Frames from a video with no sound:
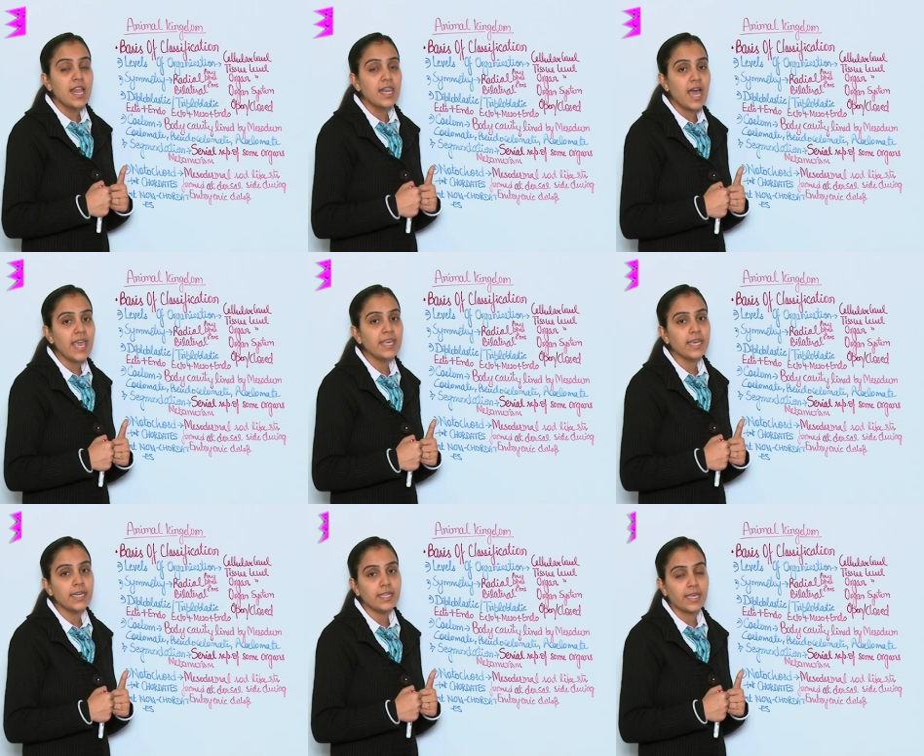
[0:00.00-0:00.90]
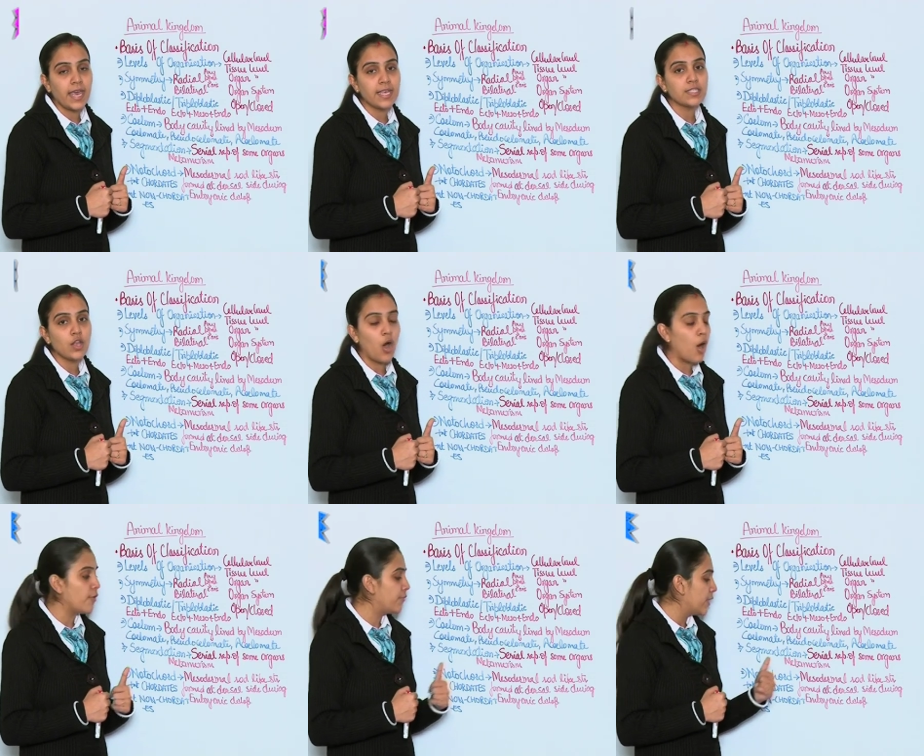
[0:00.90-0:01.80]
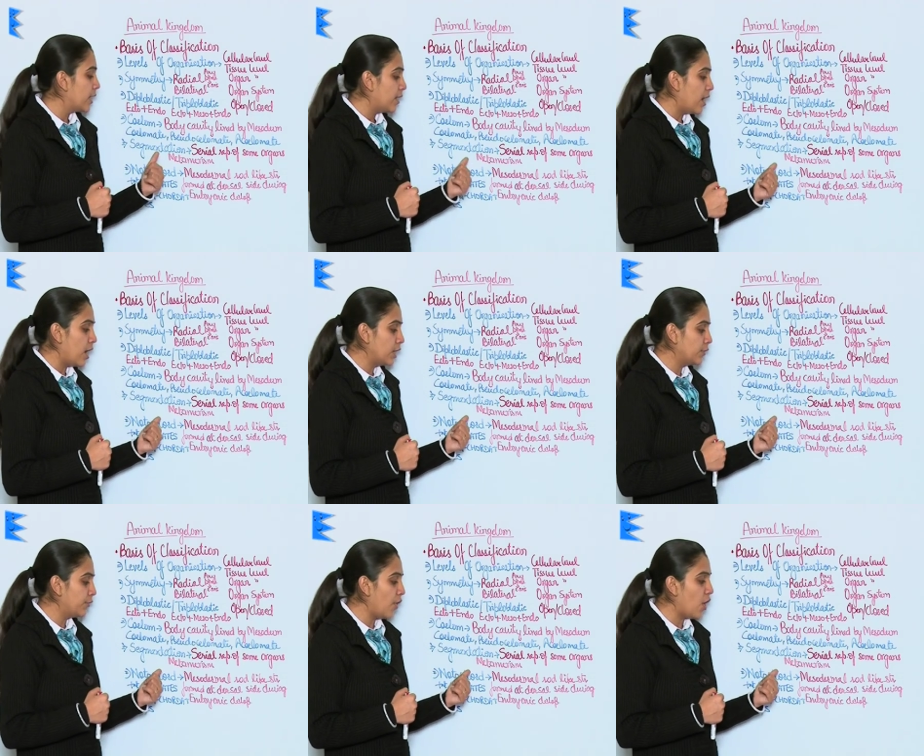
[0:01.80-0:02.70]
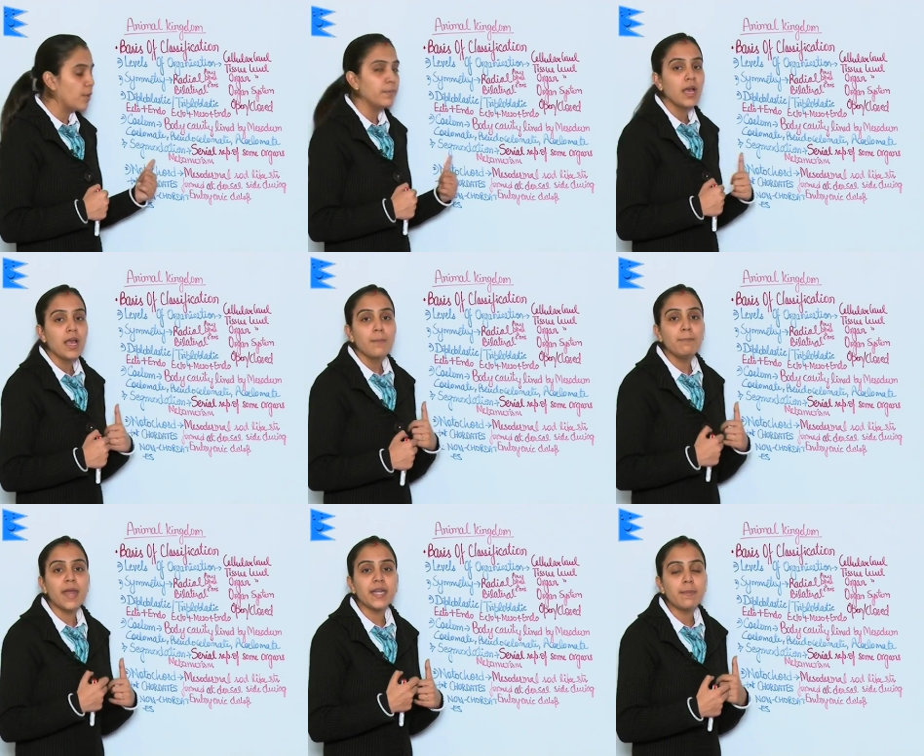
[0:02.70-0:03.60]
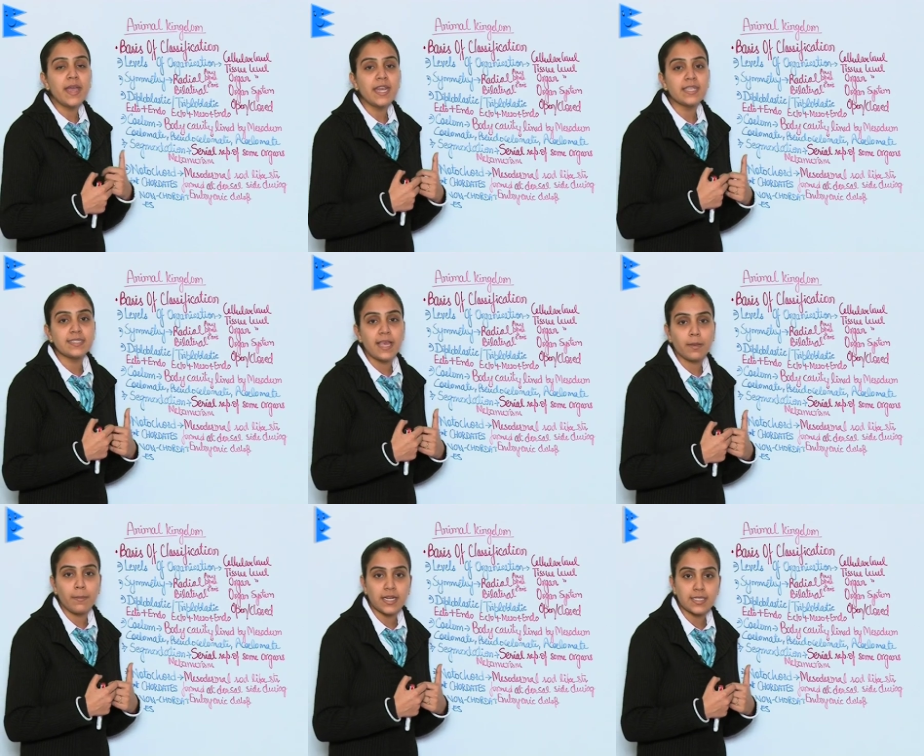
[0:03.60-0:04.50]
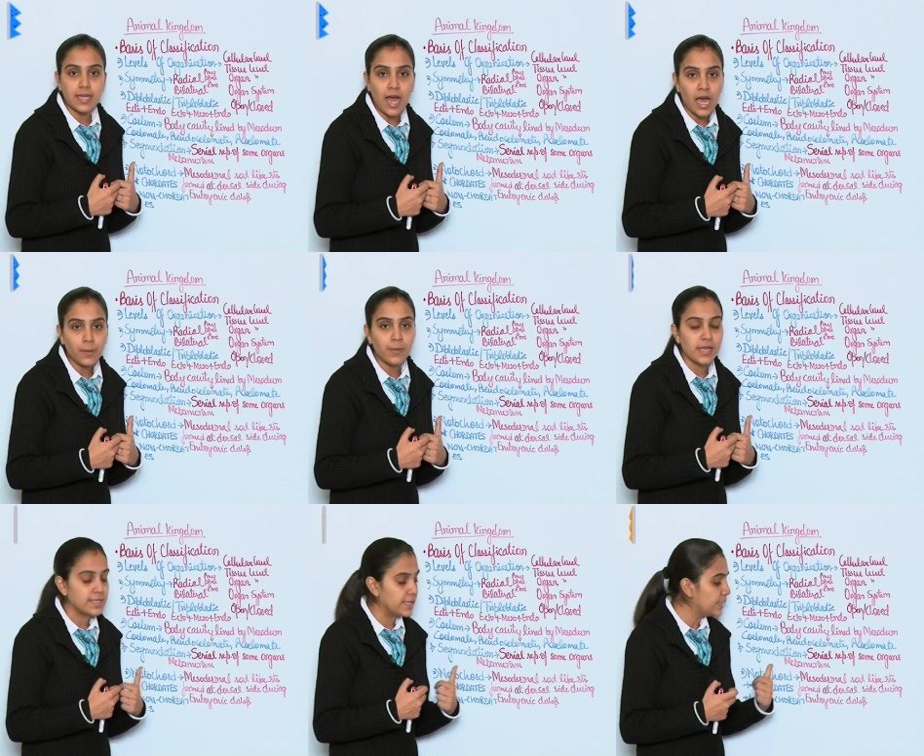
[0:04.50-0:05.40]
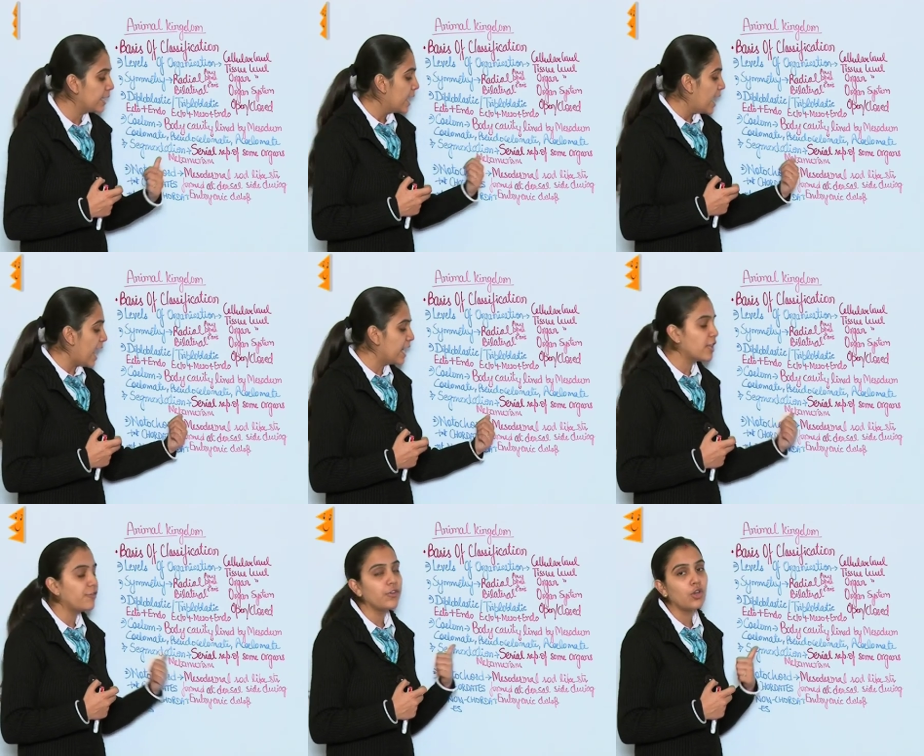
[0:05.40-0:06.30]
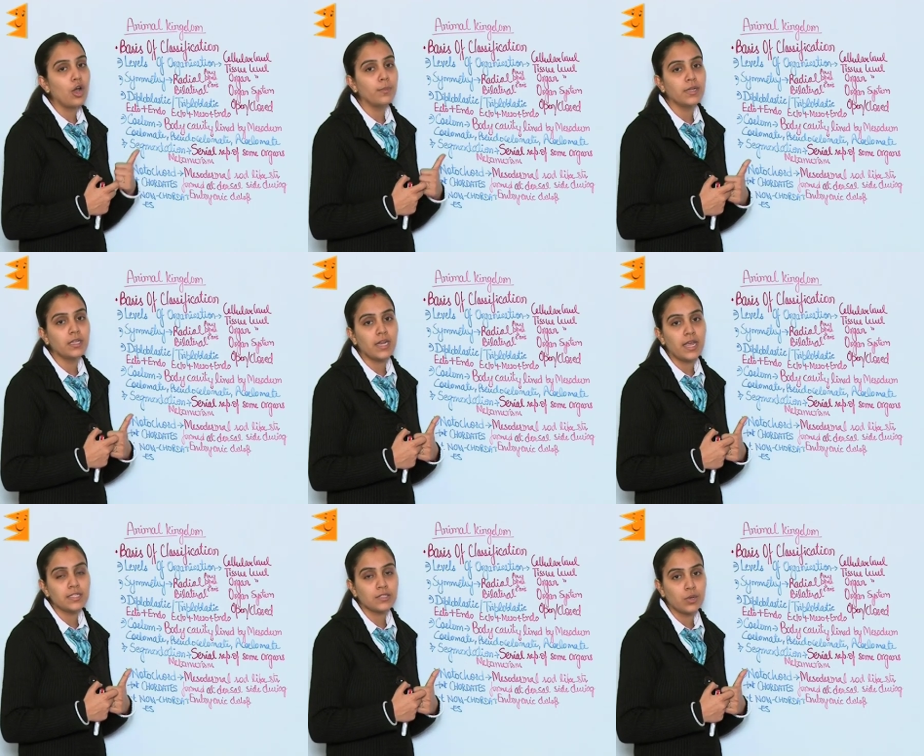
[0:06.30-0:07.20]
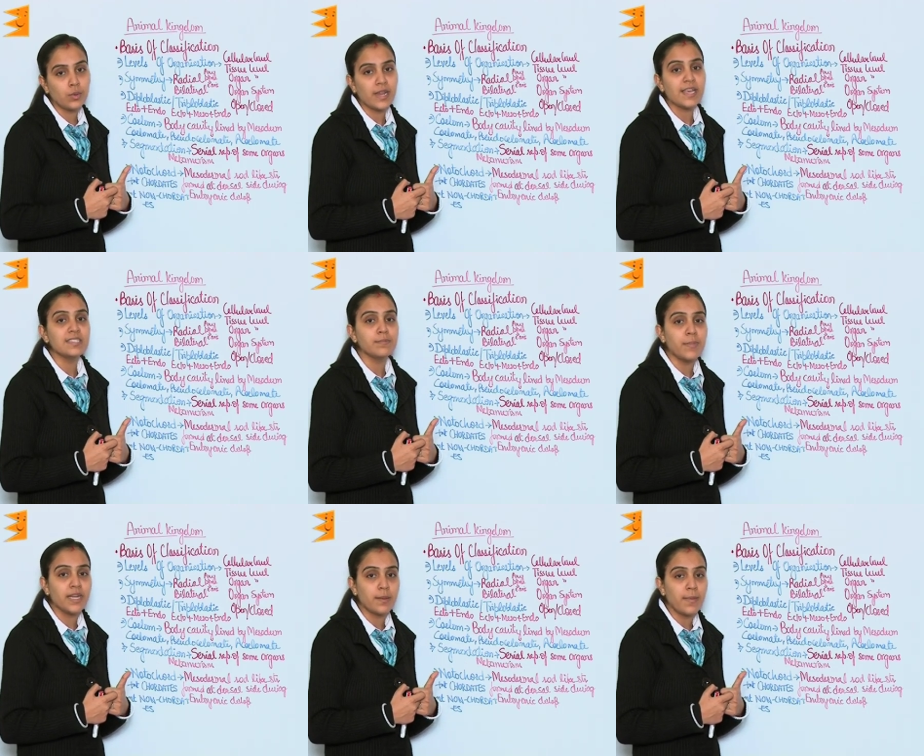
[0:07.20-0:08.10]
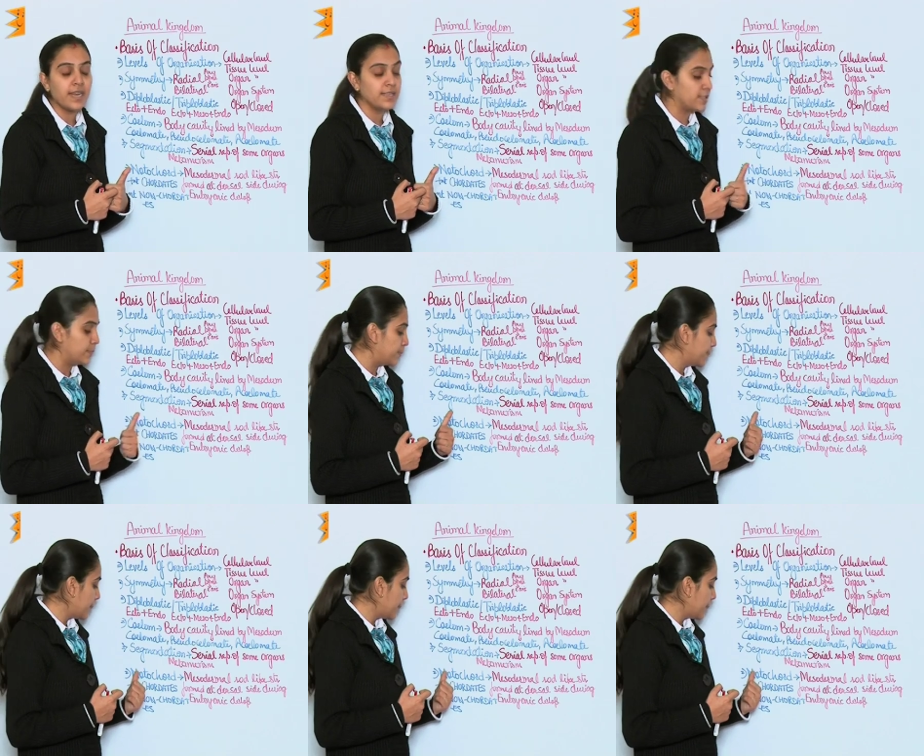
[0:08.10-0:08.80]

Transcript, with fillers: Like in case of earthworm, metameric segments are present and the phenomenon is known as metamerism.